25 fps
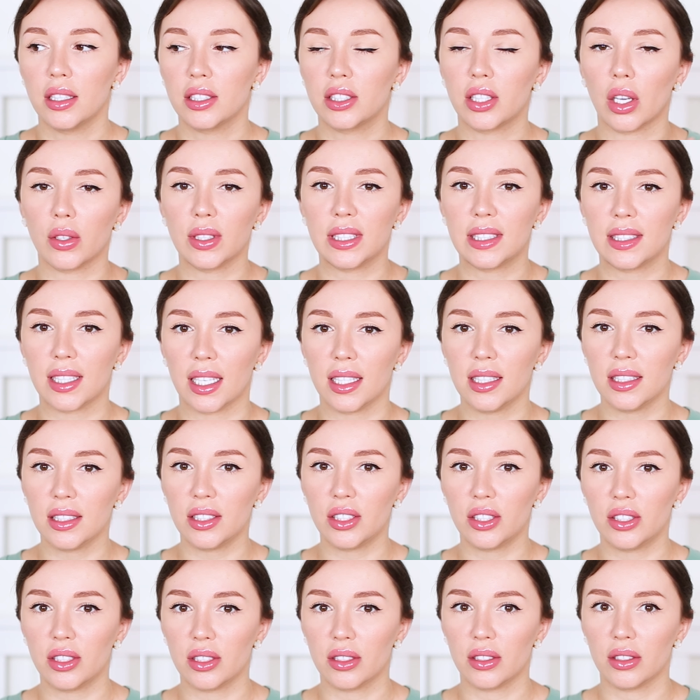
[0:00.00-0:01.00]
So
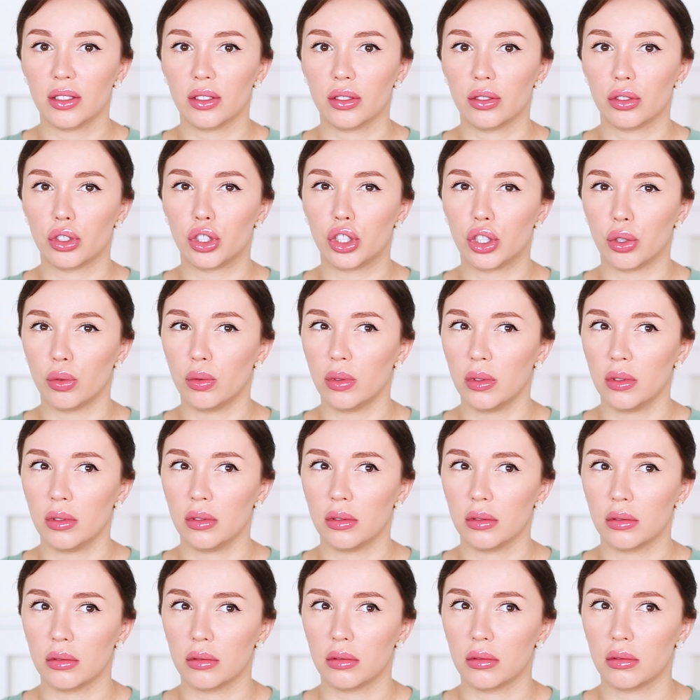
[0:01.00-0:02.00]
since June
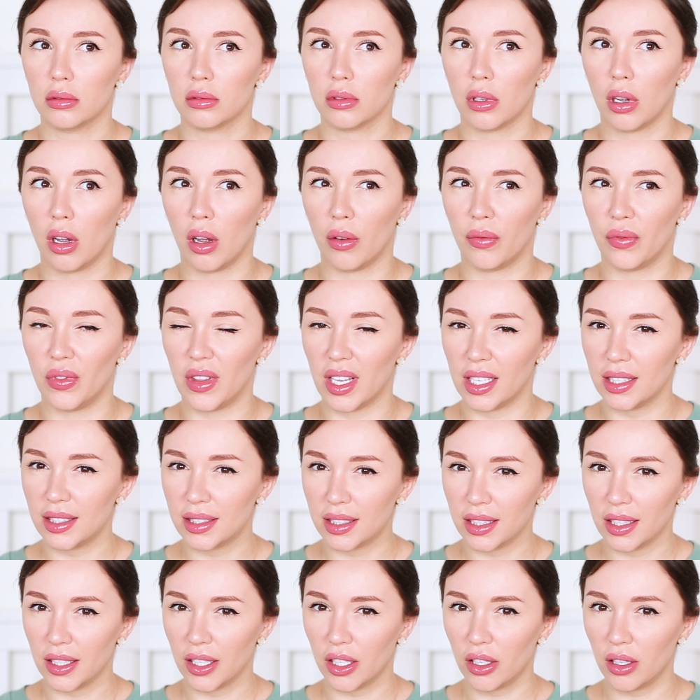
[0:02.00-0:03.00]
of
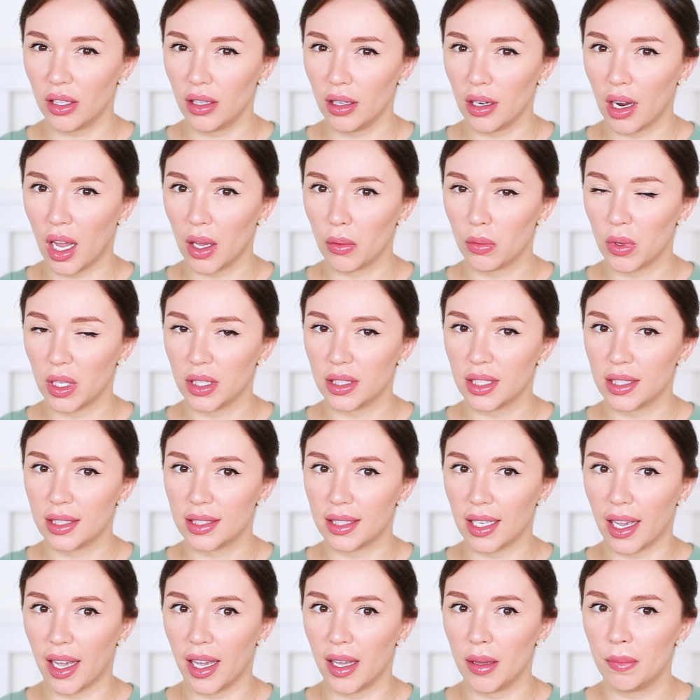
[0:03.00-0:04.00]
this year, I want to
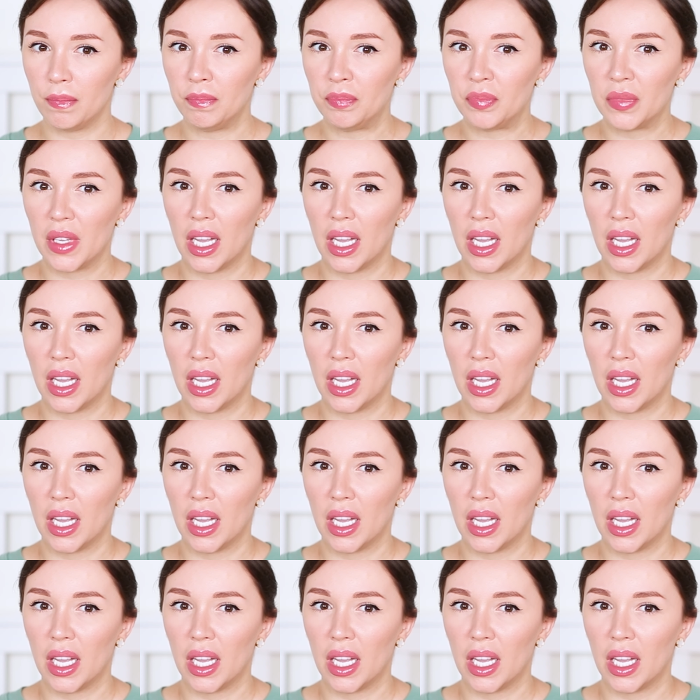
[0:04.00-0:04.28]
say,